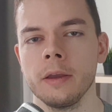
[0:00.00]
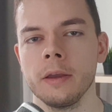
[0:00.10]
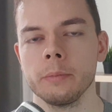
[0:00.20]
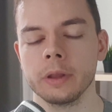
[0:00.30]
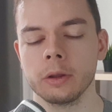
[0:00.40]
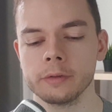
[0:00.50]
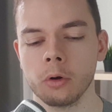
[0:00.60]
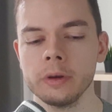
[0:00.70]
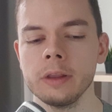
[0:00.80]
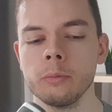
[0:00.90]
Because
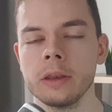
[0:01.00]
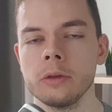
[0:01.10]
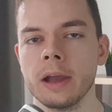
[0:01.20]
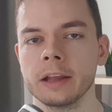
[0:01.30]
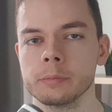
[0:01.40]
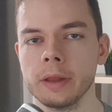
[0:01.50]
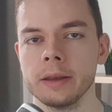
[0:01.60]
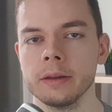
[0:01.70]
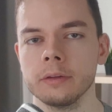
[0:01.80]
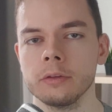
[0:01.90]
only when you
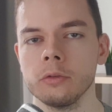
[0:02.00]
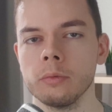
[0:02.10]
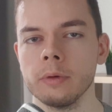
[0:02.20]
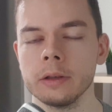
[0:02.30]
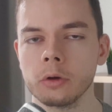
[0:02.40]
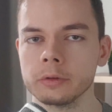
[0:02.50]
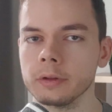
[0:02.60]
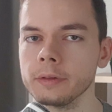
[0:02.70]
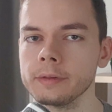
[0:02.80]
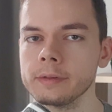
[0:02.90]
explain it, you will
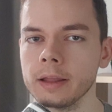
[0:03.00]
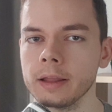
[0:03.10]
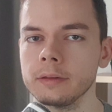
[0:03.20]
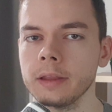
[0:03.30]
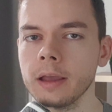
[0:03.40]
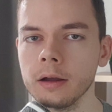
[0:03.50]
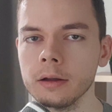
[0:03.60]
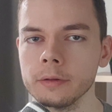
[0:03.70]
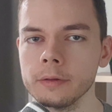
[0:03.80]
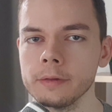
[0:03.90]
notice that there
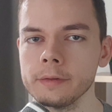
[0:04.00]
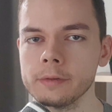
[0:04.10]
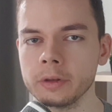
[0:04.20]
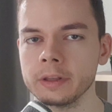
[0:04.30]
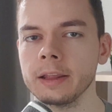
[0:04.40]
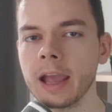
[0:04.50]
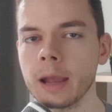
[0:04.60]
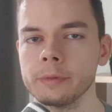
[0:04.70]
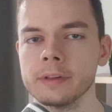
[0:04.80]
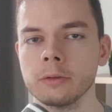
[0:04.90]
are certain
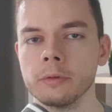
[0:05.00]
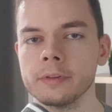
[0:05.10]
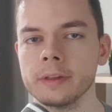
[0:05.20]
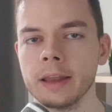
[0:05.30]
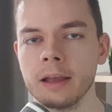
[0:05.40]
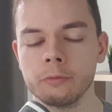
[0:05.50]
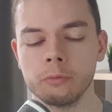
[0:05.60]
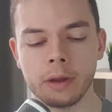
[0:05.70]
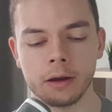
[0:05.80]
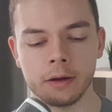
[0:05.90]
gaps that you still have
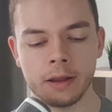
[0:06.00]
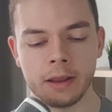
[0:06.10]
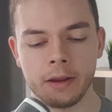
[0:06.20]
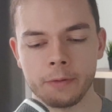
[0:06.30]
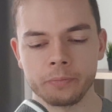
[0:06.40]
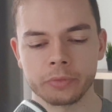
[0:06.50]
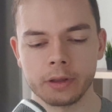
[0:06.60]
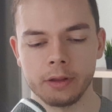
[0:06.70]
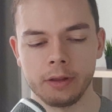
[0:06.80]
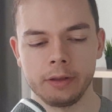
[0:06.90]
where
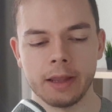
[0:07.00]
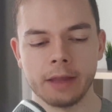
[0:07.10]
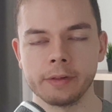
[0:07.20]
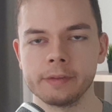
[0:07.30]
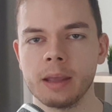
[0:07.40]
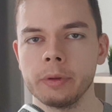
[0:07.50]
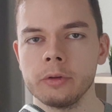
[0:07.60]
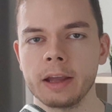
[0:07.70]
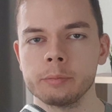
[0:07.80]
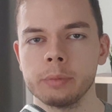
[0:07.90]
there's a step in
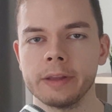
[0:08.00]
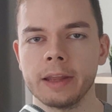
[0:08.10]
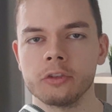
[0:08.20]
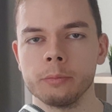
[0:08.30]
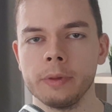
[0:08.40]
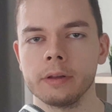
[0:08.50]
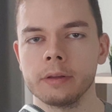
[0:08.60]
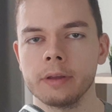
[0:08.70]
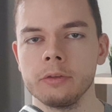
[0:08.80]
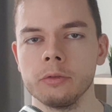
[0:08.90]
your explanation
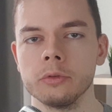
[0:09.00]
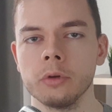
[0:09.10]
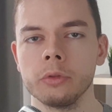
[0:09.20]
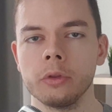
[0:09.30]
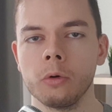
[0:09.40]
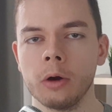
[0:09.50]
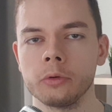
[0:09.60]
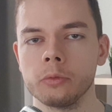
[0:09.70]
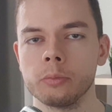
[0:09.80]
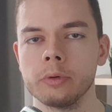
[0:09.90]
missing and you don't know how
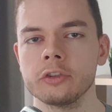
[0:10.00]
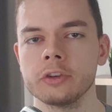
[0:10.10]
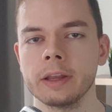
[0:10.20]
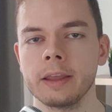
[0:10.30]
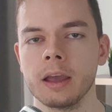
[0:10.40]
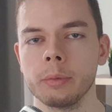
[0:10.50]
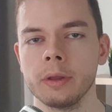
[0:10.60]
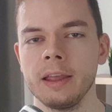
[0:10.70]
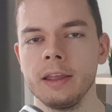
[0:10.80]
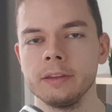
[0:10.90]
to bridge that gap.
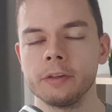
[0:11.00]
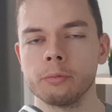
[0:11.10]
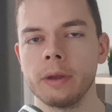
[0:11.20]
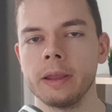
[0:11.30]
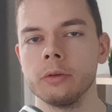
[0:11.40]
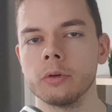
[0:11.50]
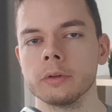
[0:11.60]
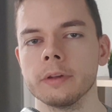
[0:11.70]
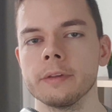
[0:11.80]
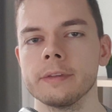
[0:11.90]
This way you
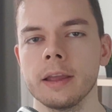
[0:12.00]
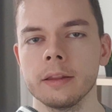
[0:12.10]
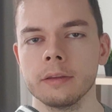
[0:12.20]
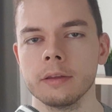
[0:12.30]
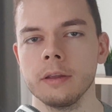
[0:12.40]
notice that